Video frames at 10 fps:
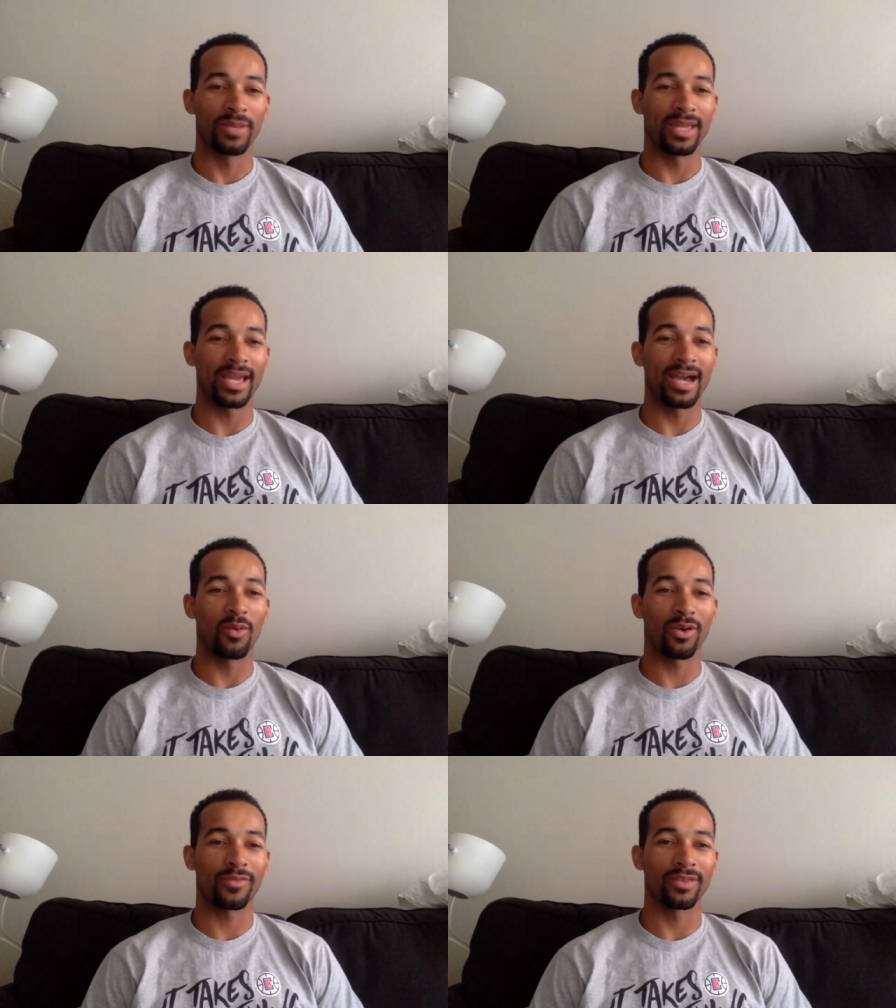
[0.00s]
but yeah,
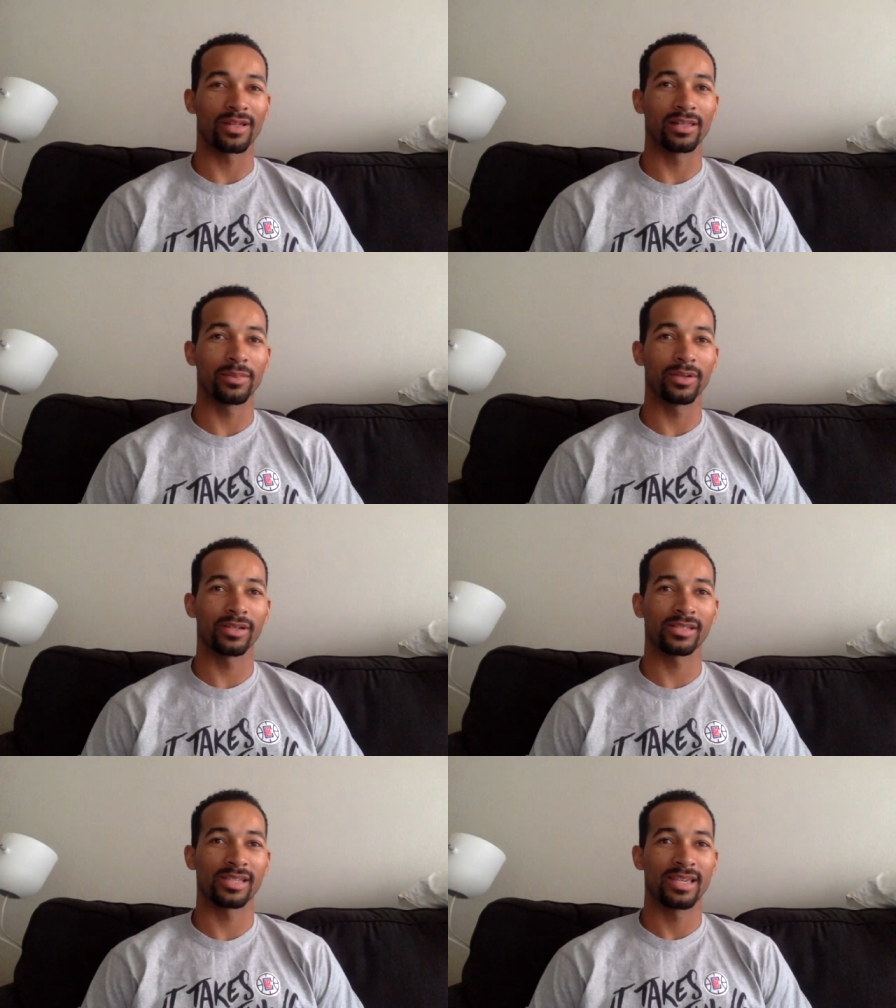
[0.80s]
I work for the
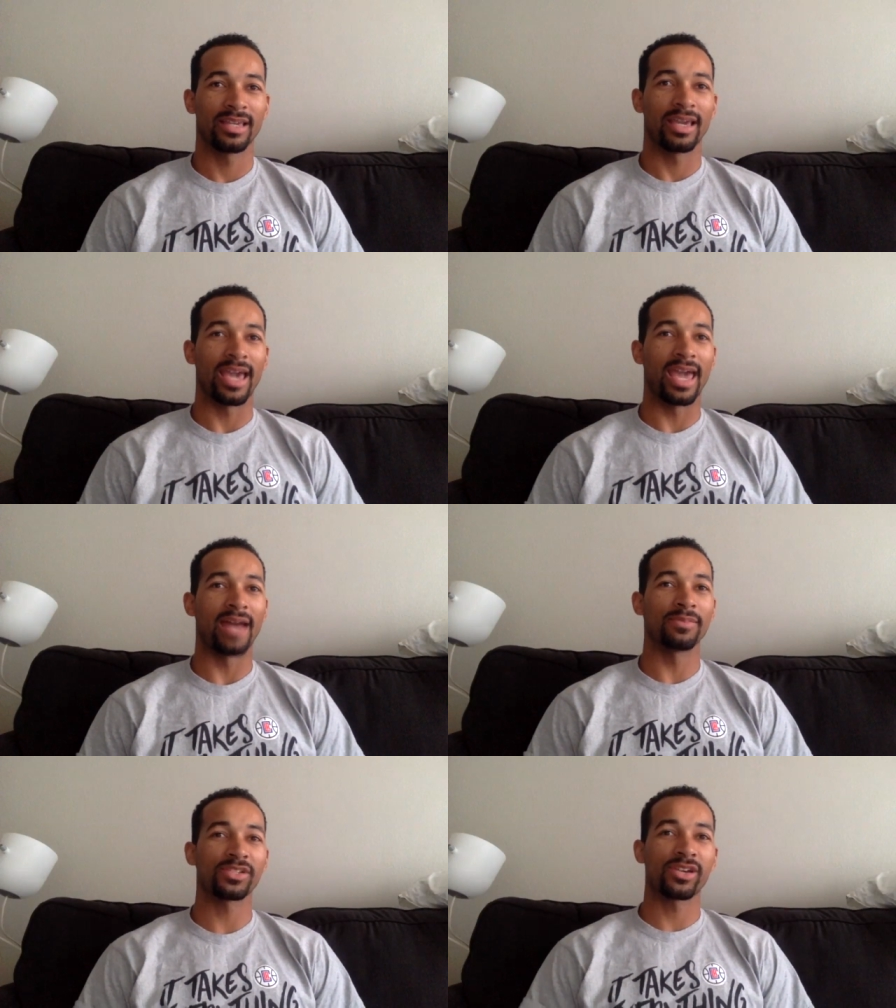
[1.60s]
Clippers,
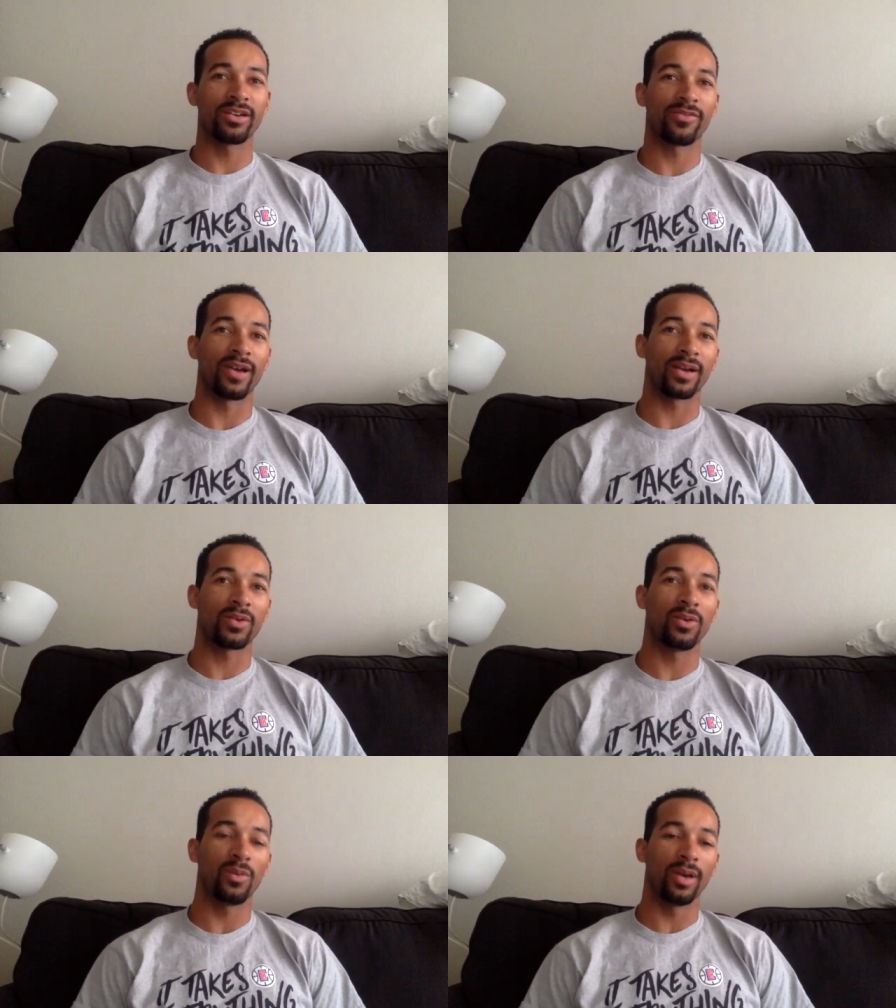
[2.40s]
and I'm just trying to
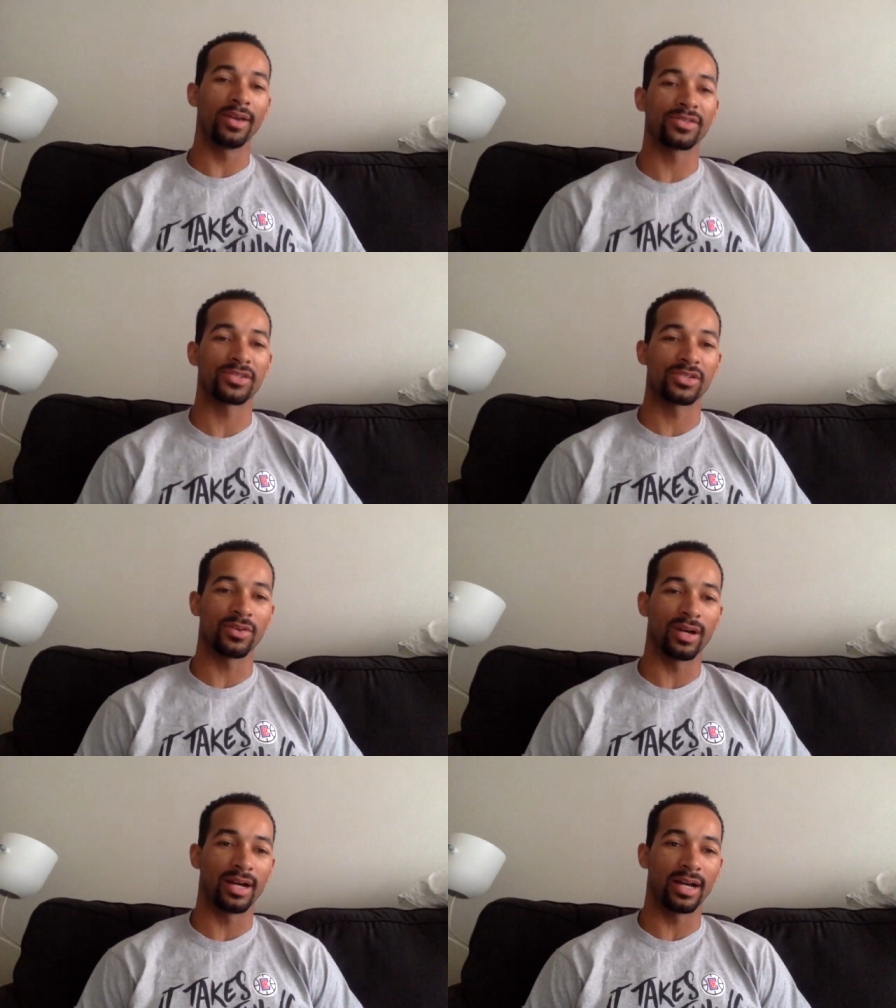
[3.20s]
find cool ways
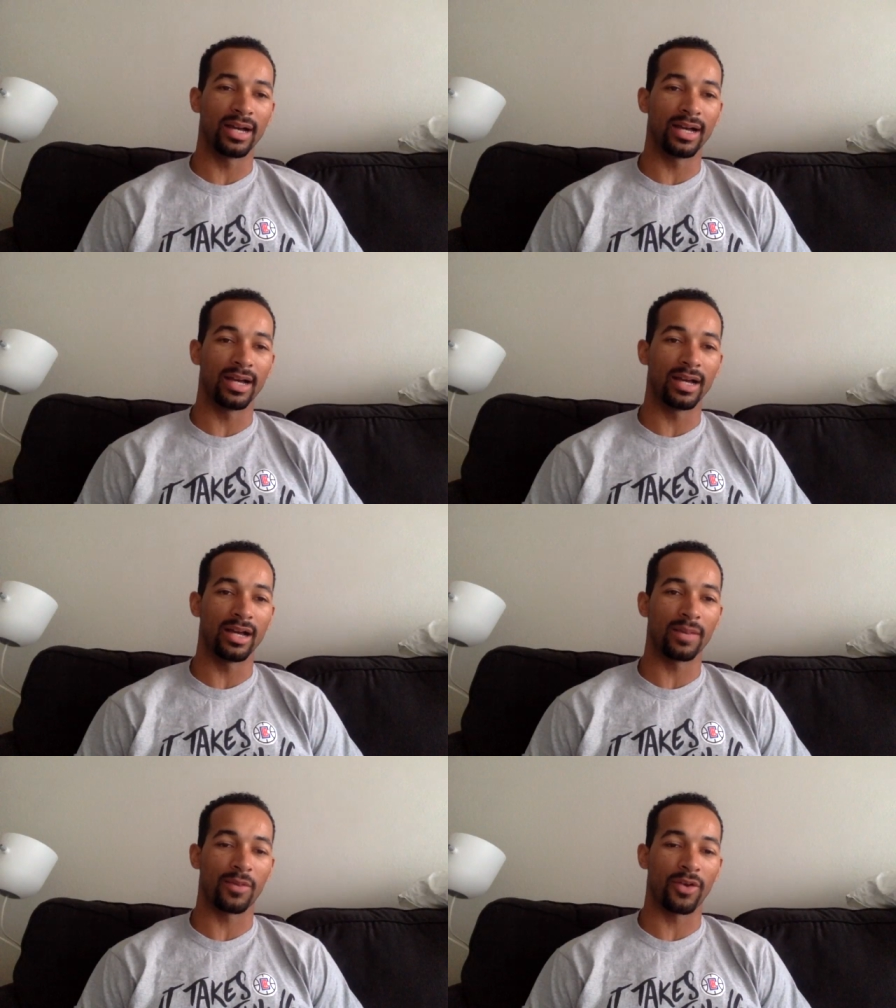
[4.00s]
to
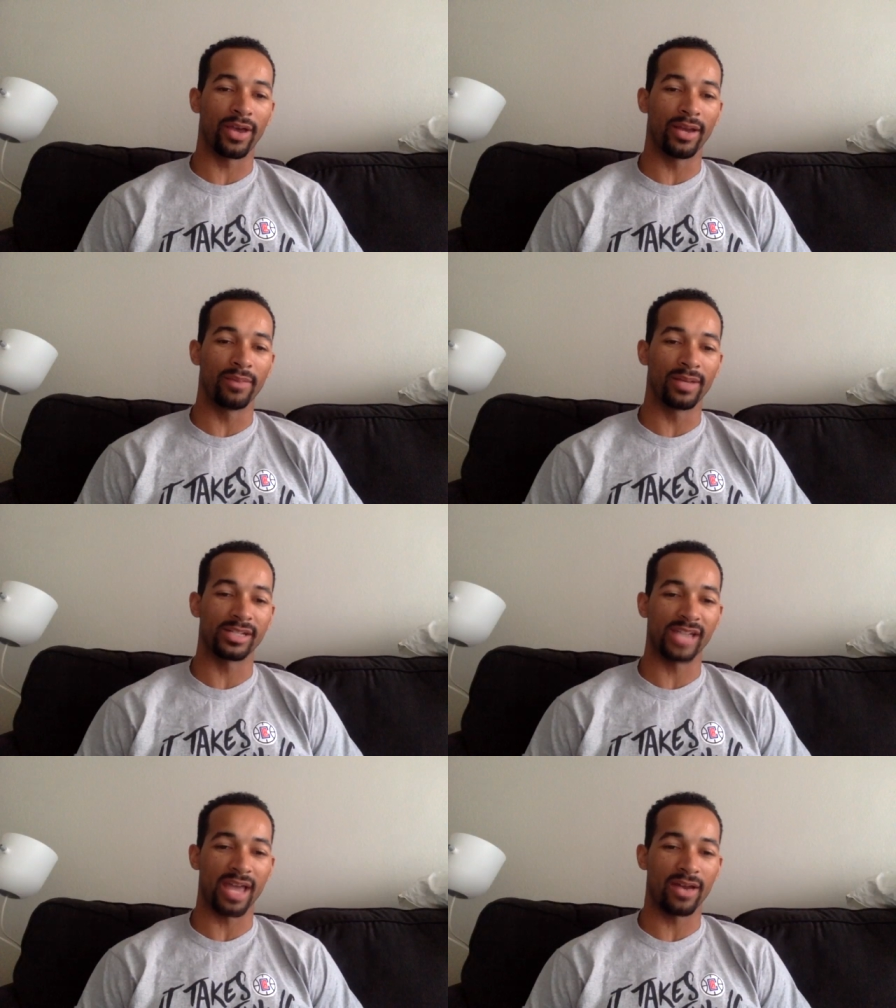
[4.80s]
uh, upgrade
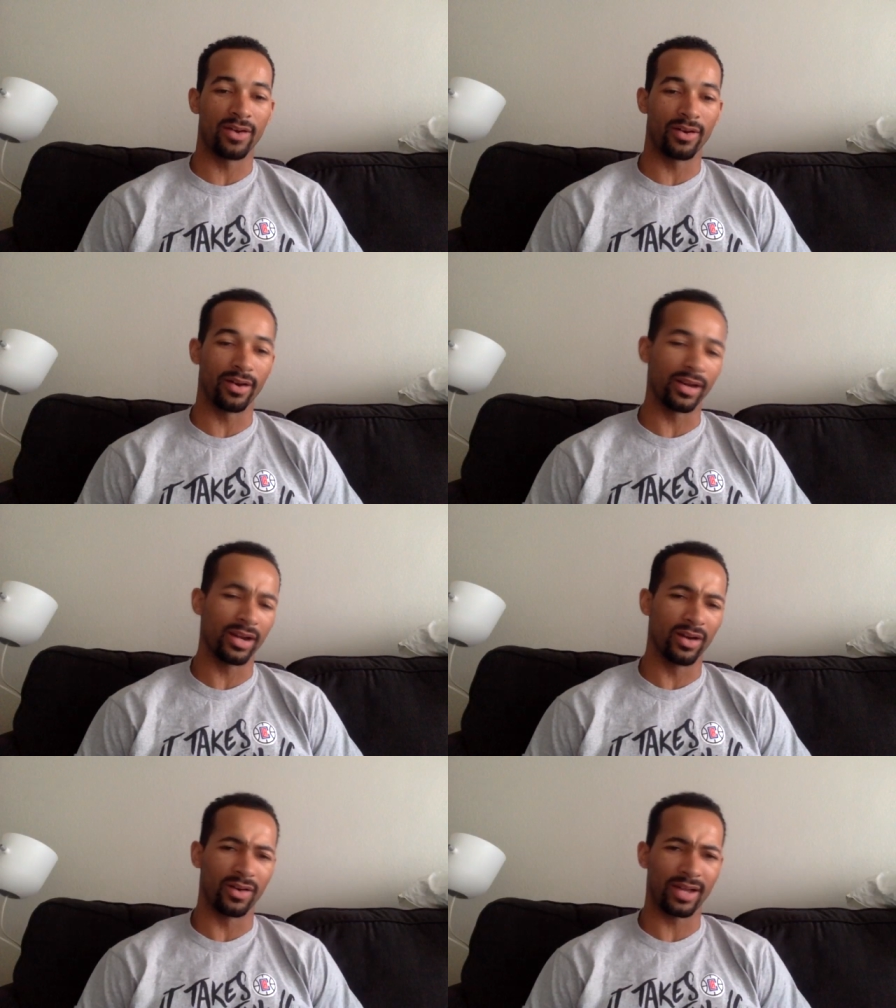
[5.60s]
my channel, or
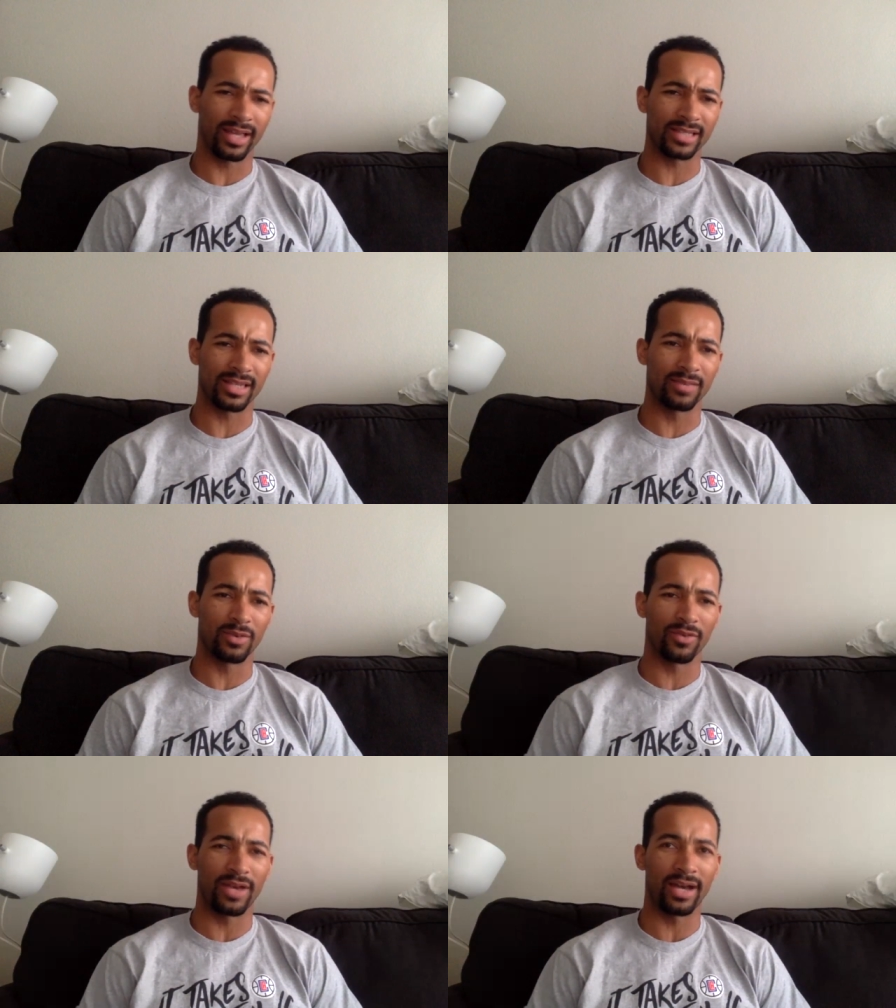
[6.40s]
you know, I guess
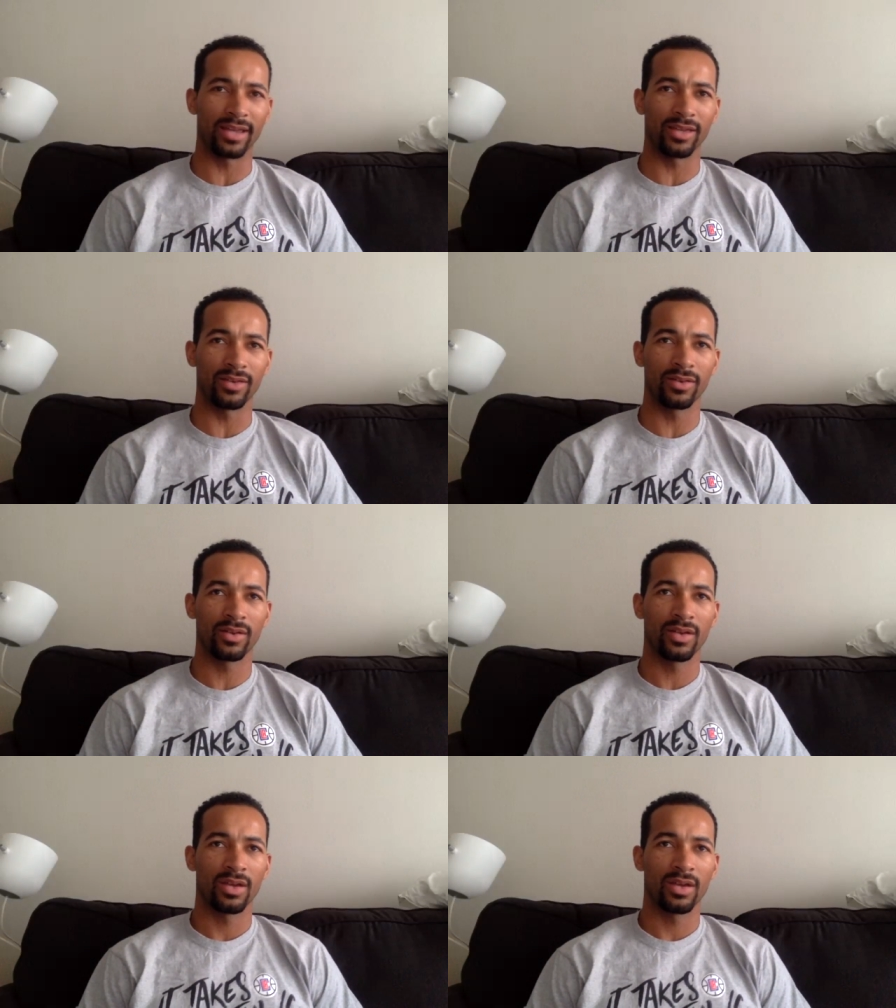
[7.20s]
give more value.